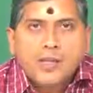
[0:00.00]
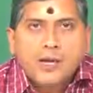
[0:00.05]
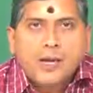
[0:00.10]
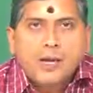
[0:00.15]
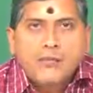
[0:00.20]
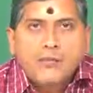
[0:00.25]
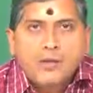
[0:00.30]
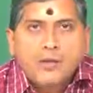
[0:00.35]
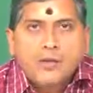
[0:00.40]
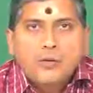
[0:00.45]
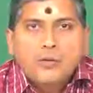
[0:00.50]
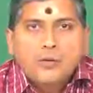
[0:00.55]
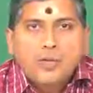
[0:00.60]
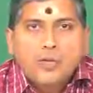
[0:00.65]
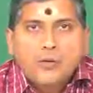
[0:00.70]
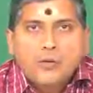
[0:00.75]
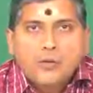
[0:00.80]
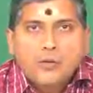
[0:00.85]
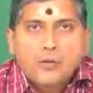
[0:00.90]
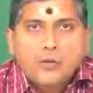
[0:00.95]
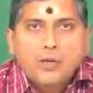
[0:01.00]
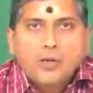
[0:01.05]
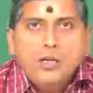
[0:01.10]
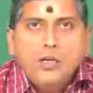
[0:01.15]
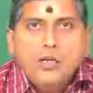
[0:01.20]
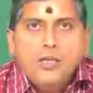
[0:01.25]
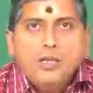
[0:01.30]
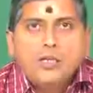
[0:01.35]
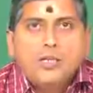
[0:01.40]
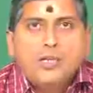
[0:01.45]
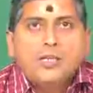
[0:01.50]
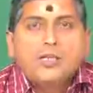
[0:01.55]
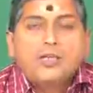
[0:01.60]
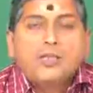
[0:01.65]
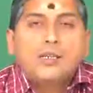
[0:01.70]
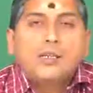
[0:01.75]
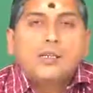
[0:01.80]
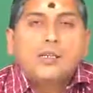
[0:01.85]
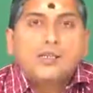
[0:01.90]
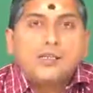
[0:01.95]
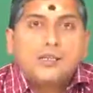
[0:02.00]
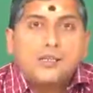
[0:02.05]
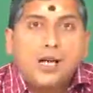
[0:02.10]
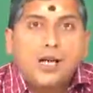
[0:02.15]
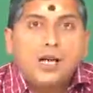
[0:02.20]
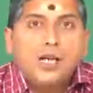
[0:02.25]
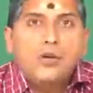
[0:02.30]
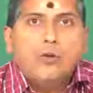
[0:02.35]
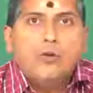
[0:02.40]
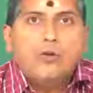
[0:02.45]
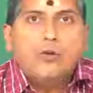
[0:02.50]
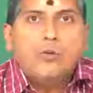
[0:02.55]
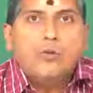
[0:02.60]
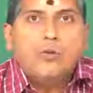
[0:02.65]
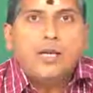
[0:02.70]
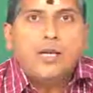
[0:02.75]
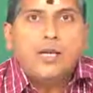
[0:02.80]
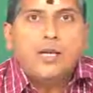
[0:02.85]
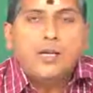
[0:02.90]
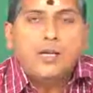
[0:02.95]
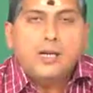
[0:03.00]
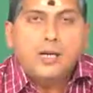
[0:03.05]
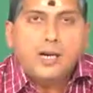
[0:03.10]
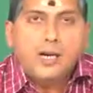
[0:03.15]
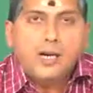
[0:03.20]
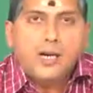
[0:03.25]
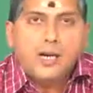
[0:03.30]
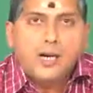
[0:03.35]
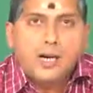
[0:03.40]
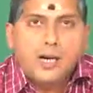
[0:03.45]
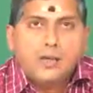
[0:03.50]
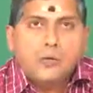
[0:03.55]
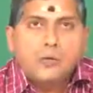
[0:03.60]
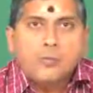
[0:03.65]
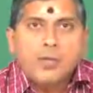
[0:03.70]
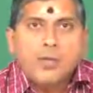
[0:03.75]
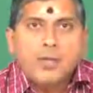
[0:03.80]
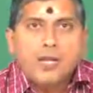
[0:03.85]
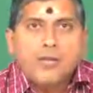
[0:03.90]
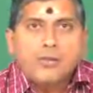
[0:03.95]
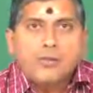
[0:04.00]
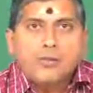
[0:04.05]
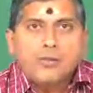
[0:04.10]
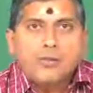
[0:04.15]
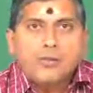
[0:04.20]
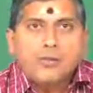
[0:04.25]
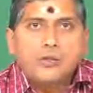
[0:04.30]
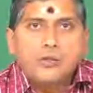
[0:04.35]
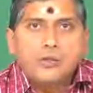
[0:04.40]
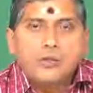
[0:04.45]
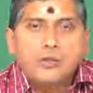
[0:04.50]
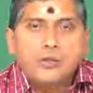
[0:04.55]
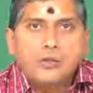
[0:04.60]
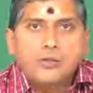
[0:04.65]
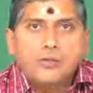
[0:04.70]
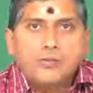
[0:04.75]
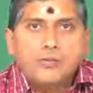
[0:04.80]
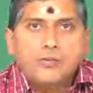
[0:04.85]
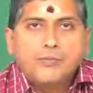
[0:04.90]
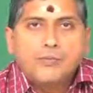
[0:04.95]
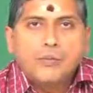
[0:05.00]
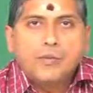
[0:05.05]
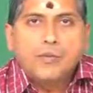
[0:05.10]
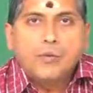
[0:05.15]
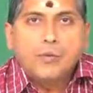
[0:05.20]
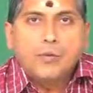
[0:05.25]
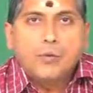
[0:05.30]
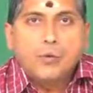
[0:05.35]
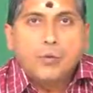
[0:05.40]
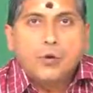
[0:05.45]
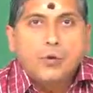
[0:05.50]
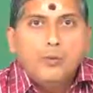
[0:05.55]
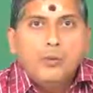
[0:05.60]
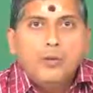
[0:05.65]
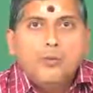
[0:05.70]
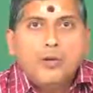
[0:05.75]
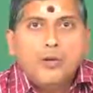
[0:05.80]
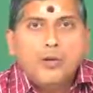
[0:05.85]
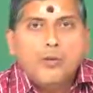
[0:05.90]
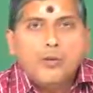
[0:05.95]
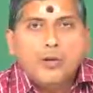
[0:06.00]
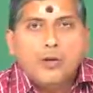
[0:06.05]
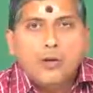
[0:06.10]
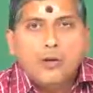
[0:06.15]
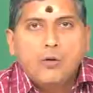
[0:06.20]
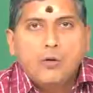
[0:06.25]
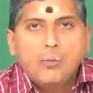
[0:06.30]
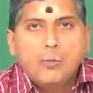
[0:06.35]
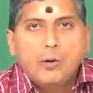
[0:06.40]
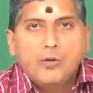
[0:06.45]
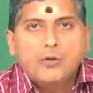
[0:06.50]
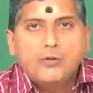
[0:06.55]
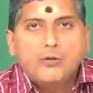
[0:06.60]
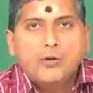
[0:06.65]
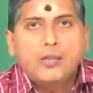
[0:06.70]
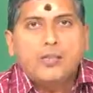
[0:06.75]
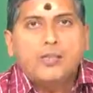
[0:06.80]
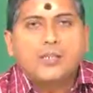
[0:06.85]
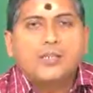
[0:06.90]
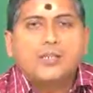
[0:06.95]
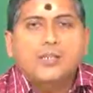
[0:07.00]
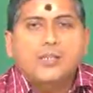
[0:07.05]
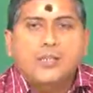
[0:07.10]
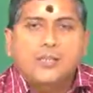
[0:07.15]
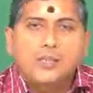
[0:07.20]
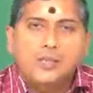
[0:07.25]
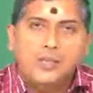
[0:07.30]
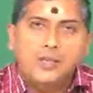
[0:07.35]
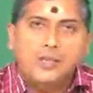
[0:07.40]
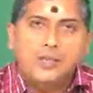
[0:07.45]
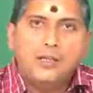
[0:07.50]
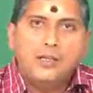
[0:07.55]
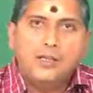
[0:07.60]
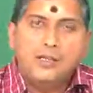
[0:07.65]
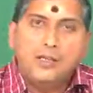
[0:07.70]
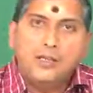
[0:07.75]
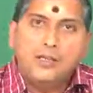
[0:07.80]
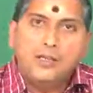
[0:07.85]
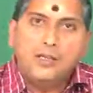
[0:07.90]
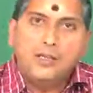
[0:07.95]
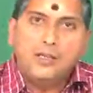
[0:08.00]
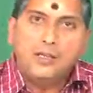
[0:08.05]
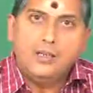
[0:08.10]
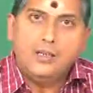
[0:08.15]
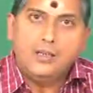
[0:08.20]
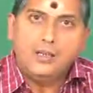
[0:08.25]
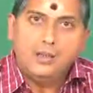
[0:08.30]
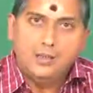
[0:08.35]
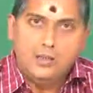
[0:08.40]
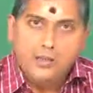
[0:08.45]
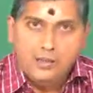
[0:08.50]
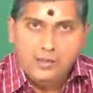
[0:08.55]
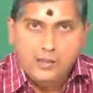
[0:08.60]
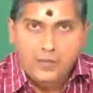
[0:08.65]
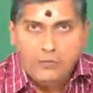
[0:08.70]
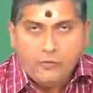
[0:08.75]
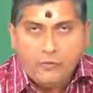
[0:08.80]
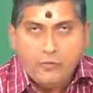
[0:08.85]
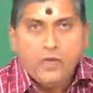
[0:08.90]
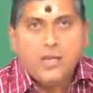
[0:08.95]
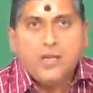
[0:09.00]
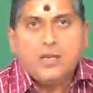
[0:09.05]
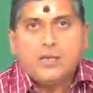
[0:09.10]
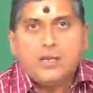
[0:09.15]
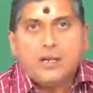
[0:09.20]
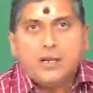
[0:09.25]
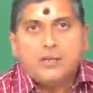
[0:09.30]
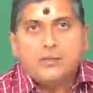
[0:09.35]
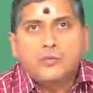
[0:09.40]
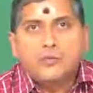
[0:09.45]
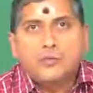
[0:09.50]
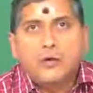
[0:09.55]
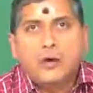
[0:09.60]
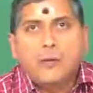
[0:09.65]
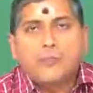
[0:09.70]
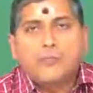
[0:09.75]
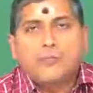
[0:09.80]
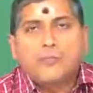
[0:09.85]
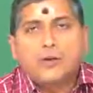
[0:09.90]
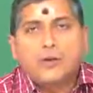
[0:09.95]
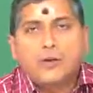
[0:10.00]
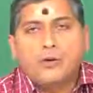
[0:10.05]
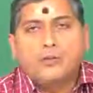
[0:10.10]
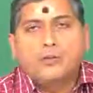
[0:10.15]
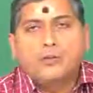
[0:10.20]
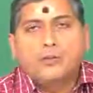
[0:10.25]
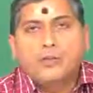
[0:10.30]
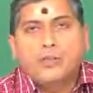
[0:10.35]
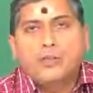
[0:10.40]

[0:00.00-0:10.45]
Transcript: and we know therefore that psi of omega at omega equals 0 is 0. Now, what do we want for a low pass filter? The Fourier transform of